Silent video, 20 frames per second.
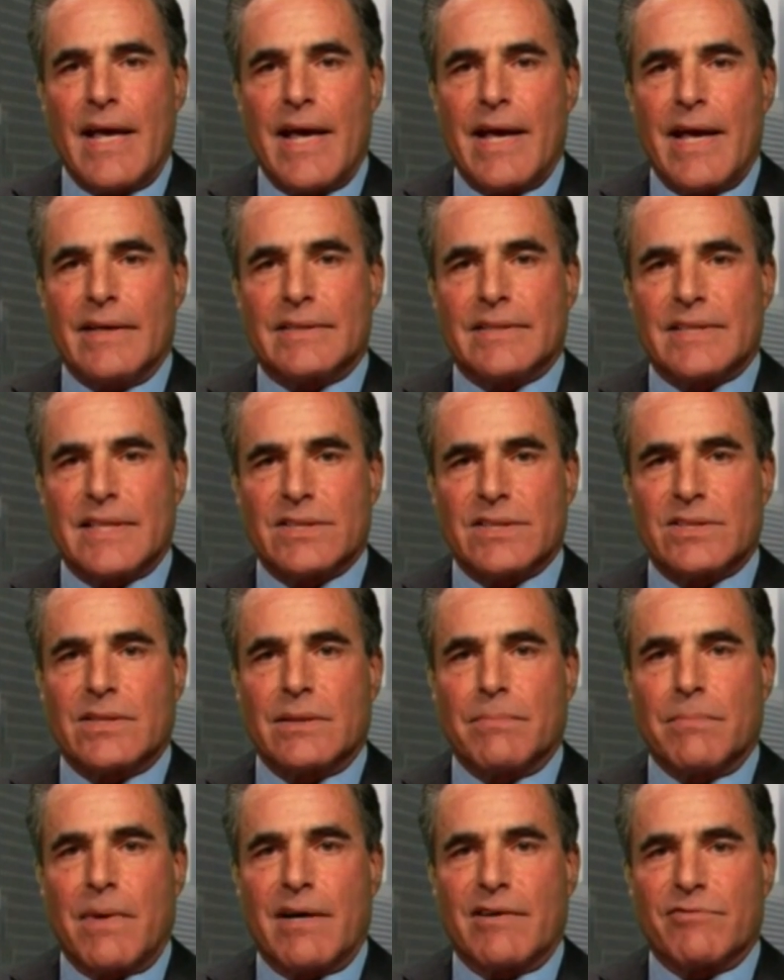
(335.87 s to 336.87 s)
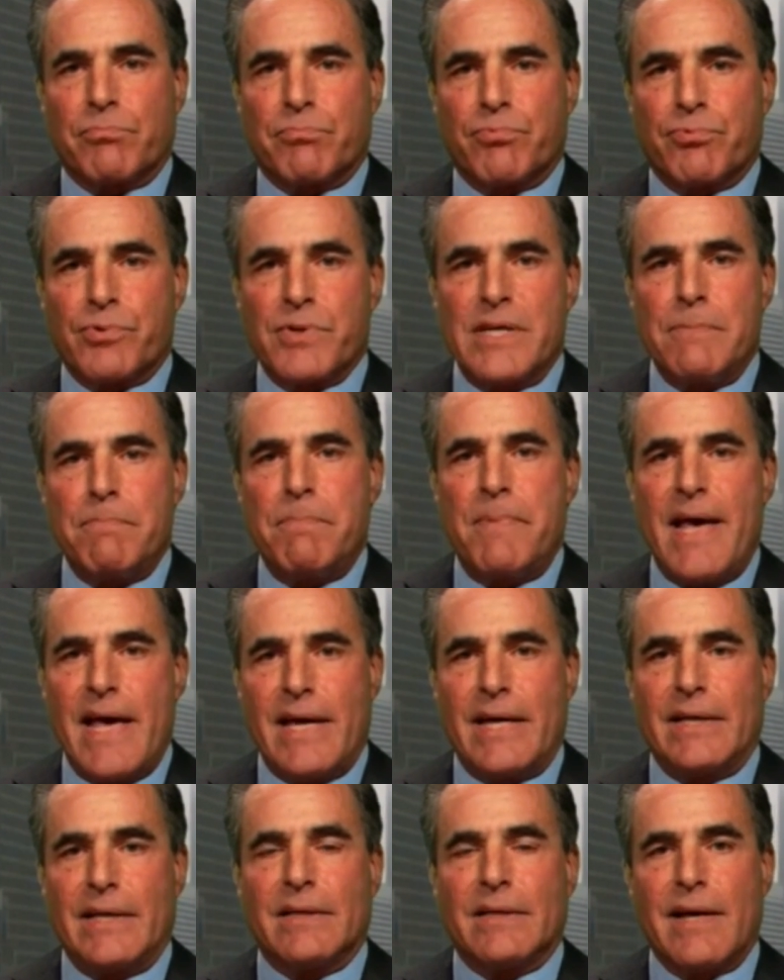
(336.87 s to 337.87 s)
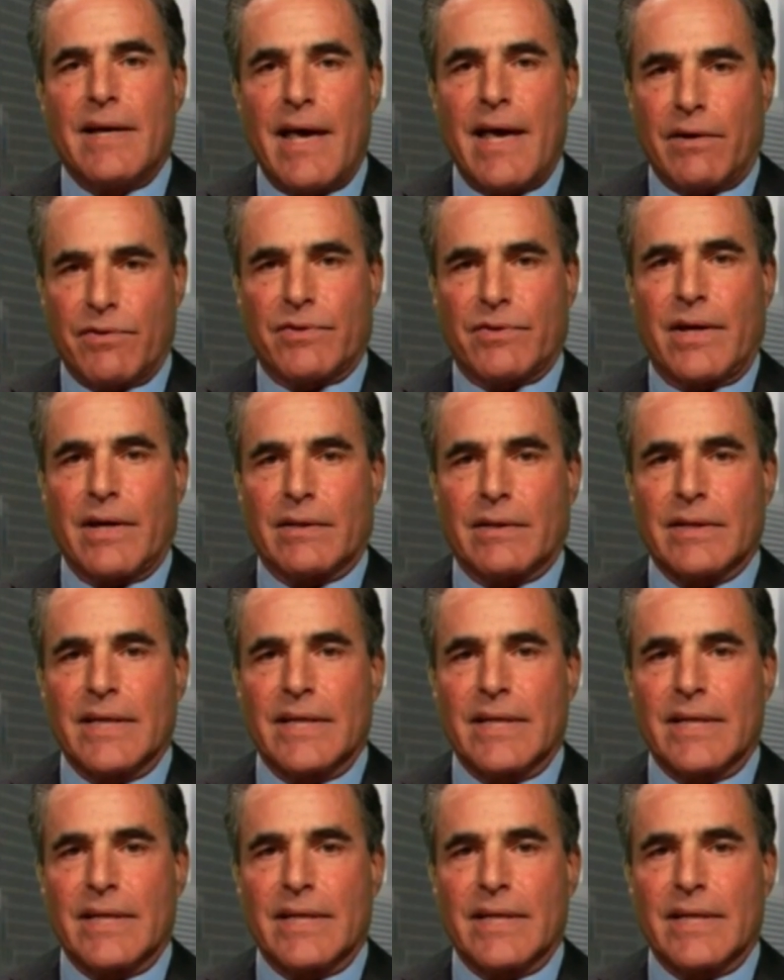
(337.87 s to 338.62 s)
a system of prepaid health care.